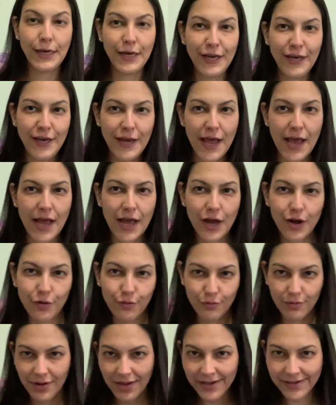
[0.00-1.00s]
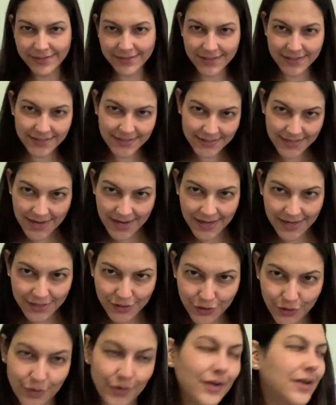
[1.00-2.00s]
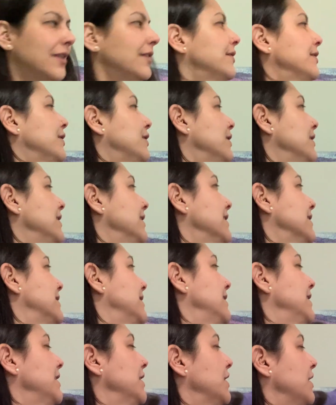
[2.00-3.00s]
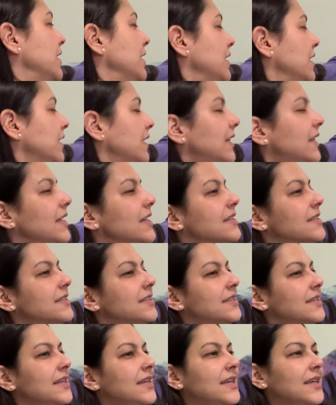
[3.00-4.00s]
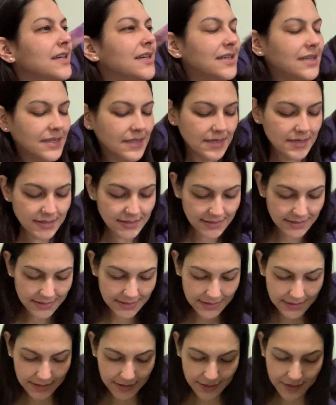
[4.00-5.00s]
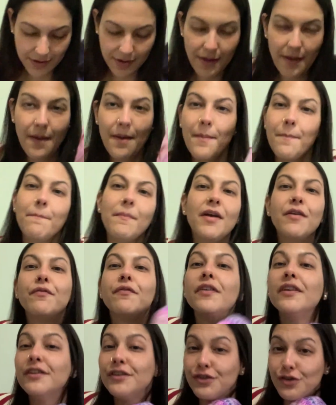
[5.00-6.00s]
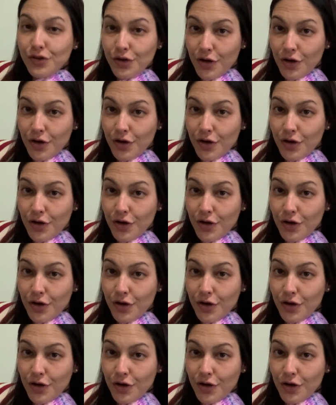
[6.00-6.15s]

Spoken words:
Now, as I said, you already saw this here. This is my finished